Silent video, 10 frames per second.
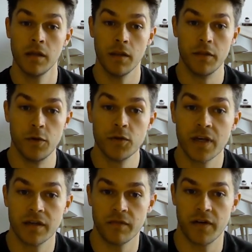The user
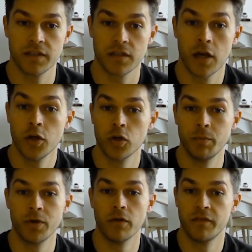interface should
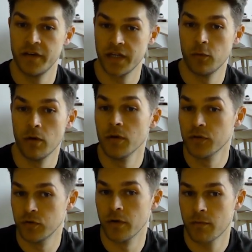be configurable
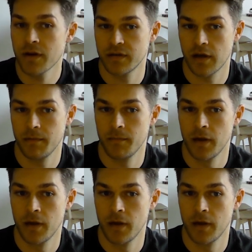during runtime.